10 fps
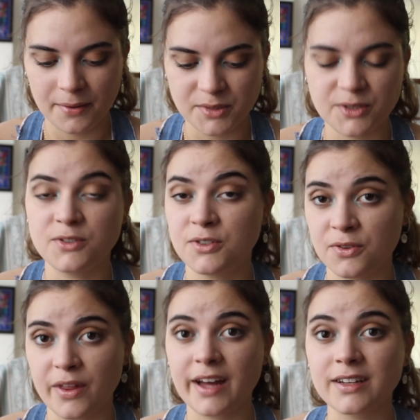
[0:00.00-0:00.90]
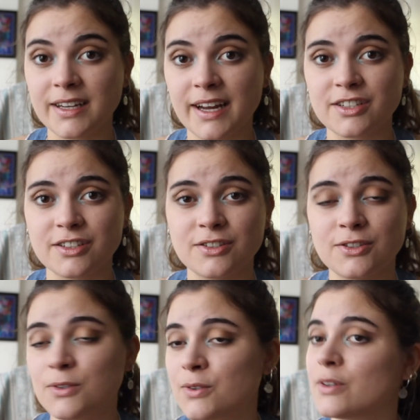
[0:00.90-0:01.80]
due to that connection
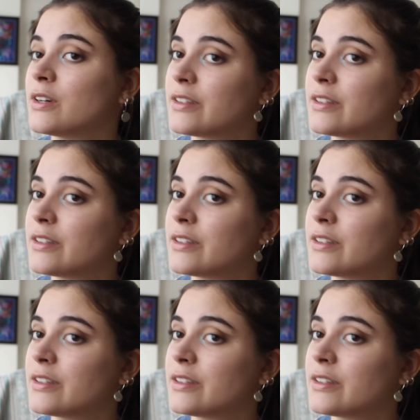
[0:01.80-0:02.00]
to